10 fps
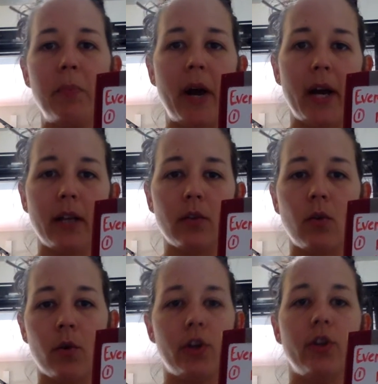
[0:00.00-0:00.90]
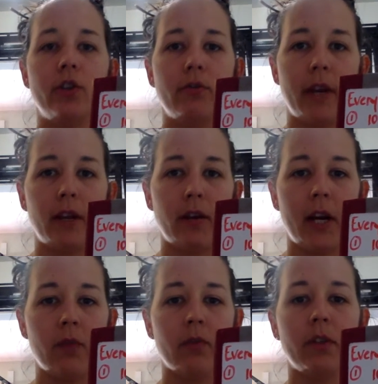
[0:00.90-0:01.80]
piked, or you can do regular
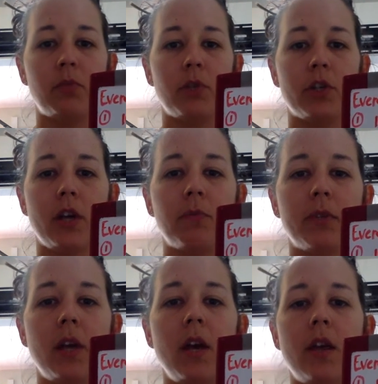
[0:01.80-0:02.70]
hand release push-ups.